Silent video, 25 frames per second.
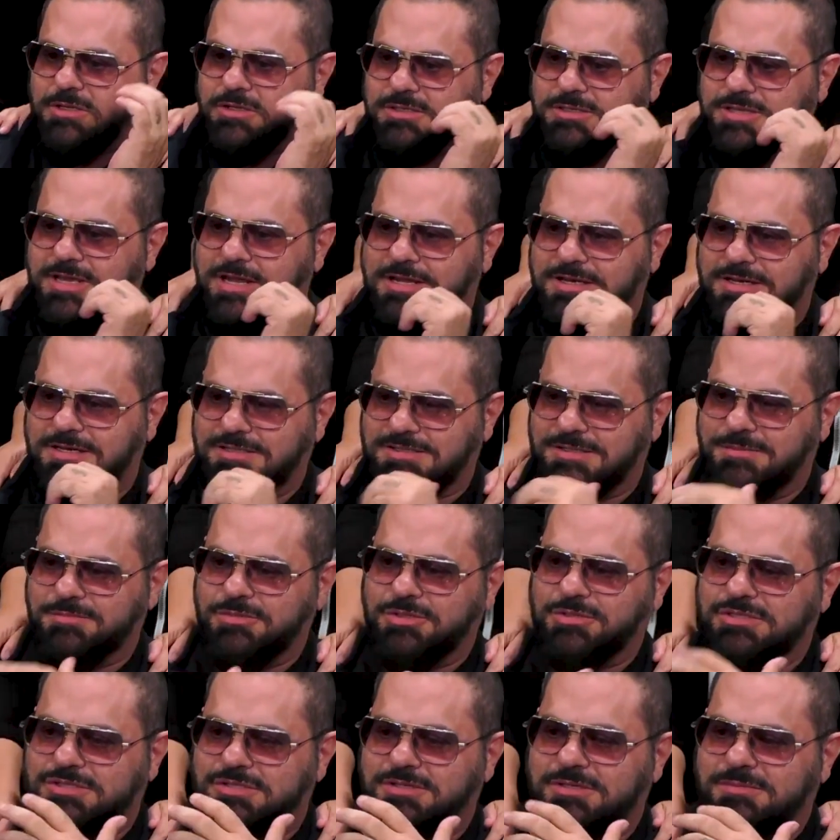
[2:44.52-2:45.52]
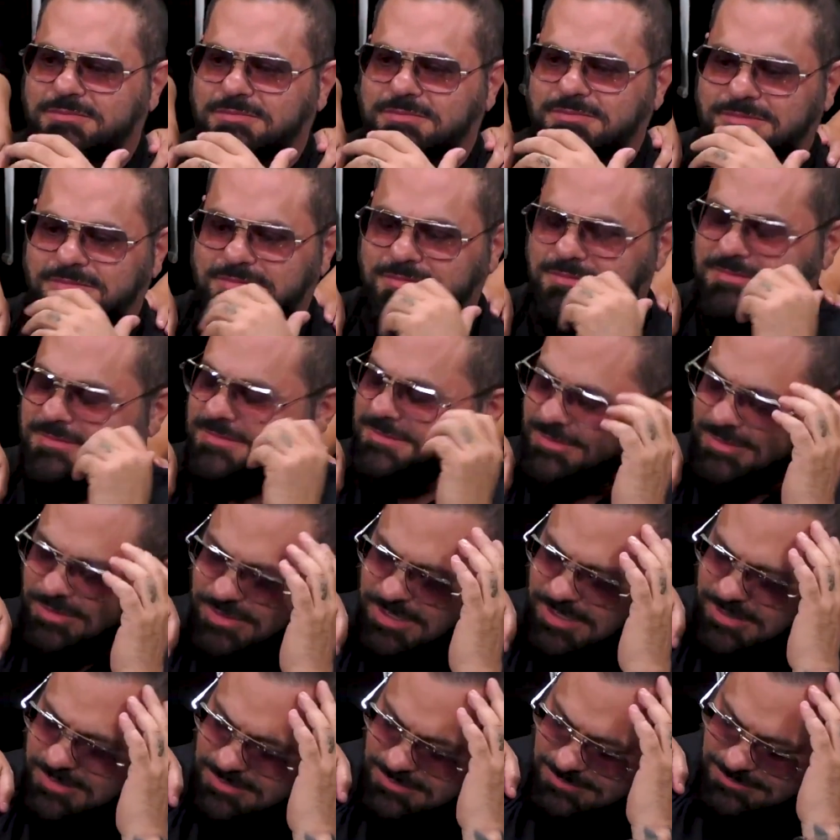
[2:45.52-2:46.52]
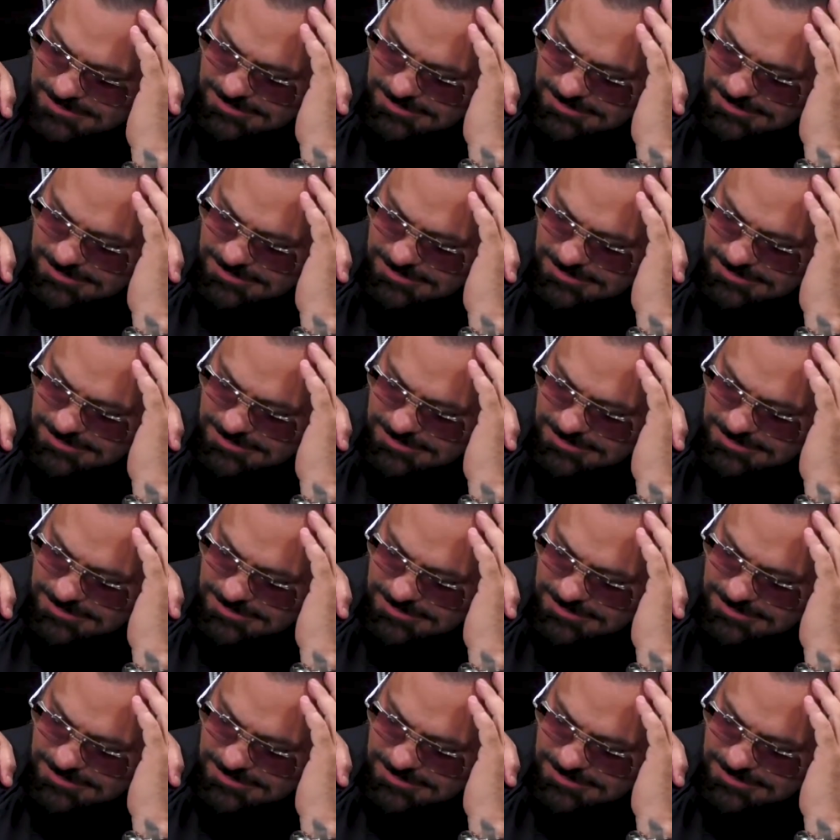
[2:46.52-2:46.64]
when I the doom zoom. Okay.